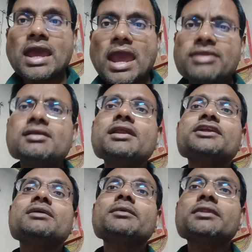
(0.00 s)

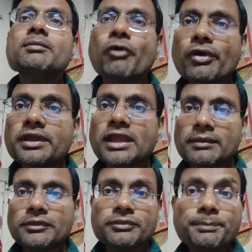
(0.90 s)
Acceleration means the body
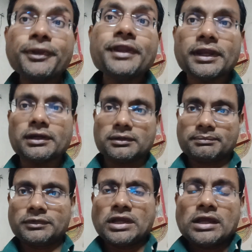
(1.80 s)
can be speeded up.